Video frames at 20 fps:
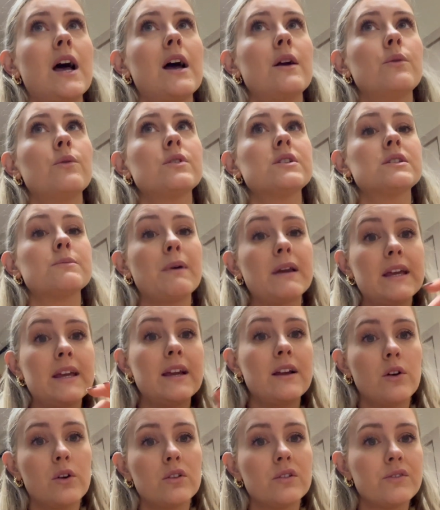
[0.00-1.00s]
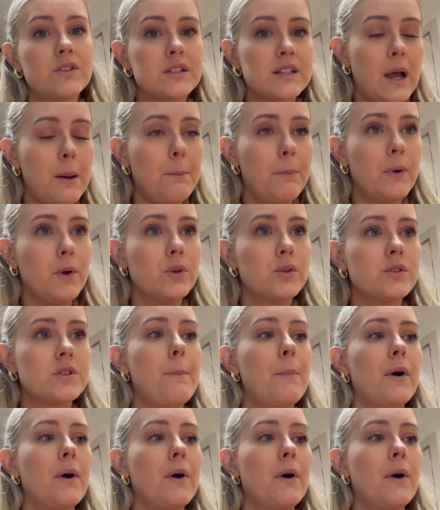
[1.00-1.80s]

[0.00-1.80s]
I was spiking all of the samples,